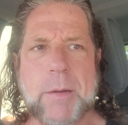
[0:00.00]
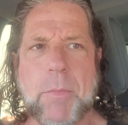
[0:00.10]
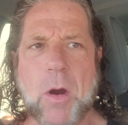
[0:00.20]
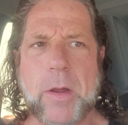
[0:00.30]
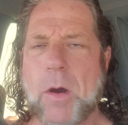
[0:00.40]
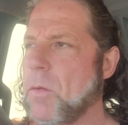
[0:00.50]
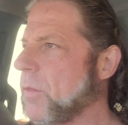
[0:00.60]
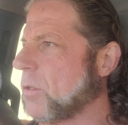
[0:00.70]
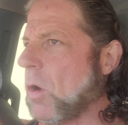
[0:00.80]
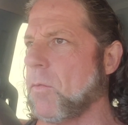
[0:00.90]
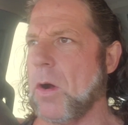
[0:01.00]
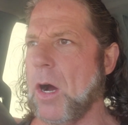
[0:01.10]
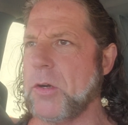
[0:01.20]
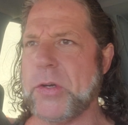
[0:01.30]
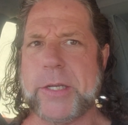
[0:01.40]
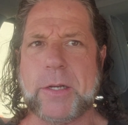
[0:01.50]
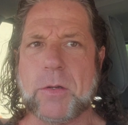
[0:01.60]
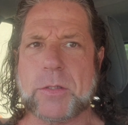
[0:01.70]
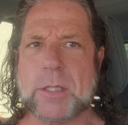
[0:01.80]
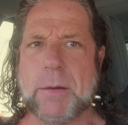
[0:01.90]
and Mario, there's over 100
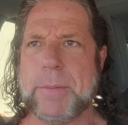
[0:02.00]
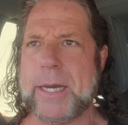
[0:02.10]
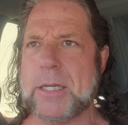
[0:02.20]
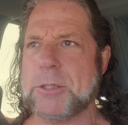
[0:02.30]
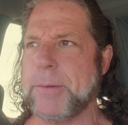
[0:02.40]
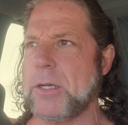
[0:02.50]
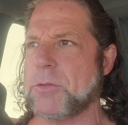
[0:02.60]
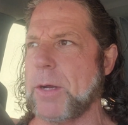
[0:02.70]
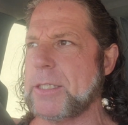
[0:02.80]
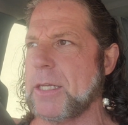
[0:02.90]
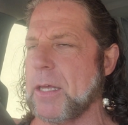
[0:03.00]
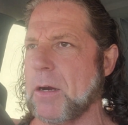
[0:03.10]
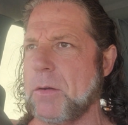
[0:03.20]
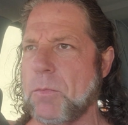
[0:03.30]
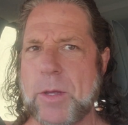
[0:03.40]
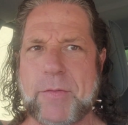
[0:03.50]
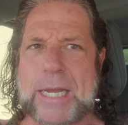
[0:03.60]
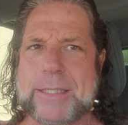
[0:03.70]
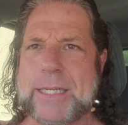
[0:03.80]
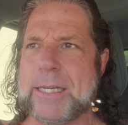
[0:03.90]
years combined experience wrenching there. we have
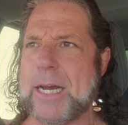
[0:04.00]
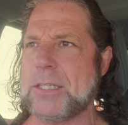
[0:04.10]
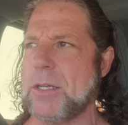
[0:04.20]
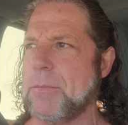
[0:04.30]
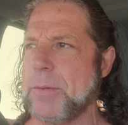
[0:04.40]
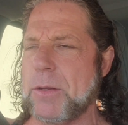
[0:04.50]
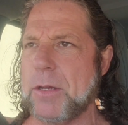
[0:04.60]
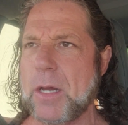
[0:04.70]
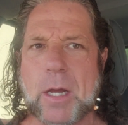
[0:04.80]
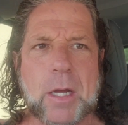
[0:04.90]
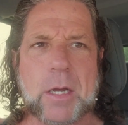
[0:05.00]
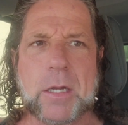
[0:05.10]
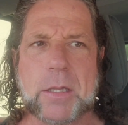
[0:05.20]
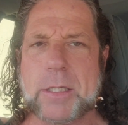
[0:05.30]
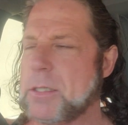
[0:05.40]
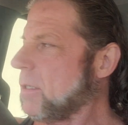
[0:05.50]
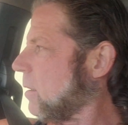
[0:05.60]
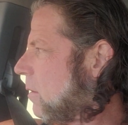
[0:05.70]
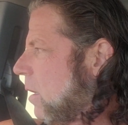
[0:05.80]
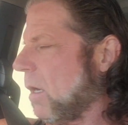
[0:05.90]
18 guys. Listen,
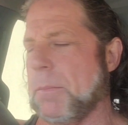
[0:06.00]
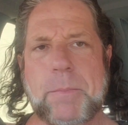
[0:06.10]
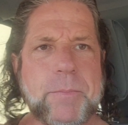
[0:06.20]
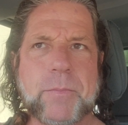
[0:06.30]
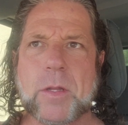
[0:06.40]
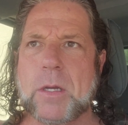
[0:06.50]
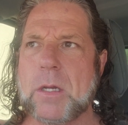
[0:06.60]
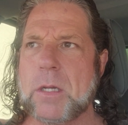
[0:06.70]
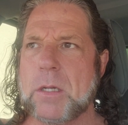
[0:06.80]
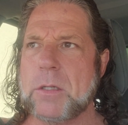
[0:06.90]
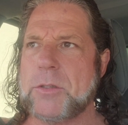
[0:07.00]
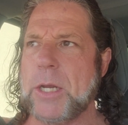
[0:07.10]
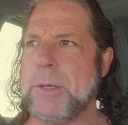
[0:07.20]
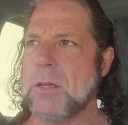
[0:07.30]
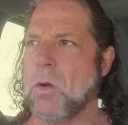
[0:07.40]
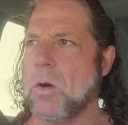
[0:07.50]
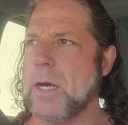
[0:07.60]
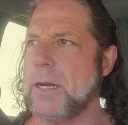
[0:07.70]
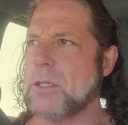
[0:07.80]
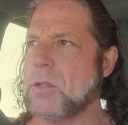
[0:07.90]
um, Jimmy
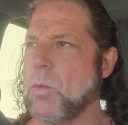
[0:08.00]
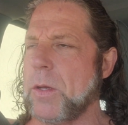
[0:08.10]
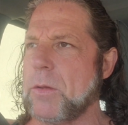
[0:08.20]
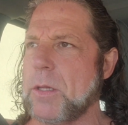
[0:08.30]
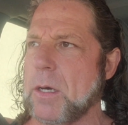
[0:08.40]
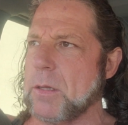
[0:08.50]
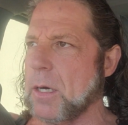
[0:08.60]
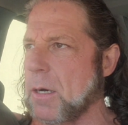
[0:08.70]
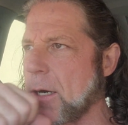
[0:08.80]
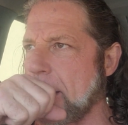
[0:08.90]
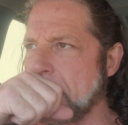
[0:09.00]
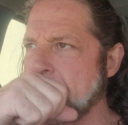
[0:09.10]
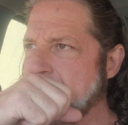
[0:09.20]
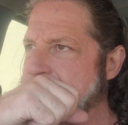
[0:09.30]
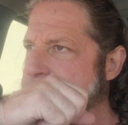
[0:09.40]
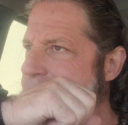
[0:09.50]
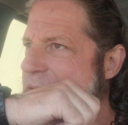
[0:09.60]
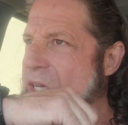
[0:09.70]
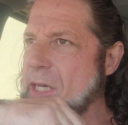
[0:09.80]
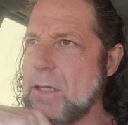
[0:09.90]
Laurinaitis, the, the, the um,
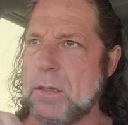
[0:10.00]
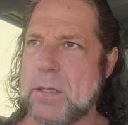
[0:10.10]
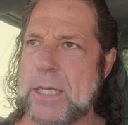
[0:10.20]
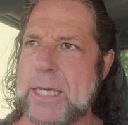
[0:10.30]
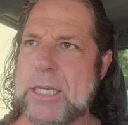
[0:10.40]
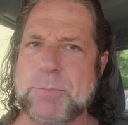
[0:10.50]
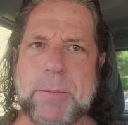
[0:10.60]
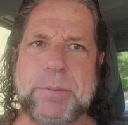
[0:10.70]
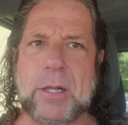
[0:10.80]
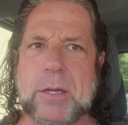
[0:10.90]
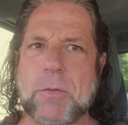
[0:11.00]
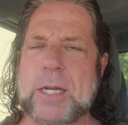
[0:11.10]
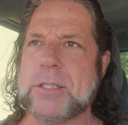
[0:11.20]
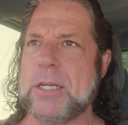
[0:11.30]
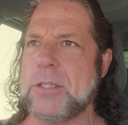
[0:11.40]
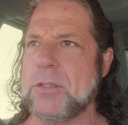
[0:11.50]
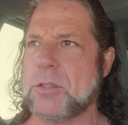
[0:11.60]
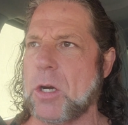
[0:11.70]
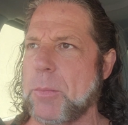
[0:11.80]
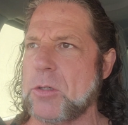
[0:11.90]
he, has been building race engines,
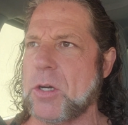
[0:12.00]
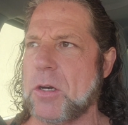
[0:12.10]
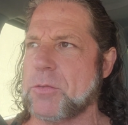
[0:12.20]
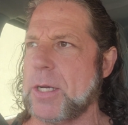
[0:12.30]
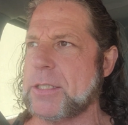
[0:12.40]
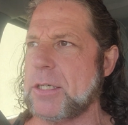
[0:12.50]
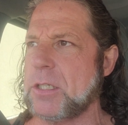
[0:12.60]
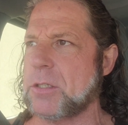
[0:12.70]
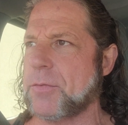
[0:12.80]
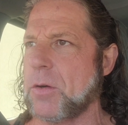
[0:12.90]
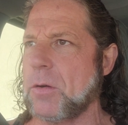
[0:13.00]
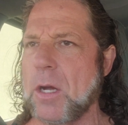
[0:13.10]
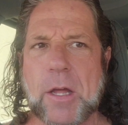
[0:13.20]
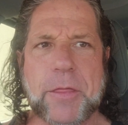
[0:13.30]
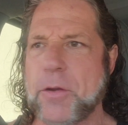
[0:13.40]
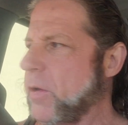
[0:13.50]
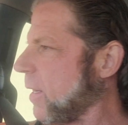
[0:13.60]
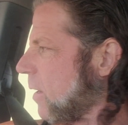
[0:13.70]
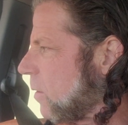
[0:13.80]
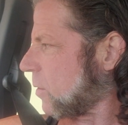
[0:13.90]
turbocharged race engines for 30
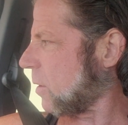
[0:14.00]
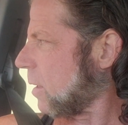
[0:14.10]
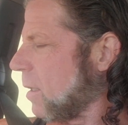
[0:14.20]
years.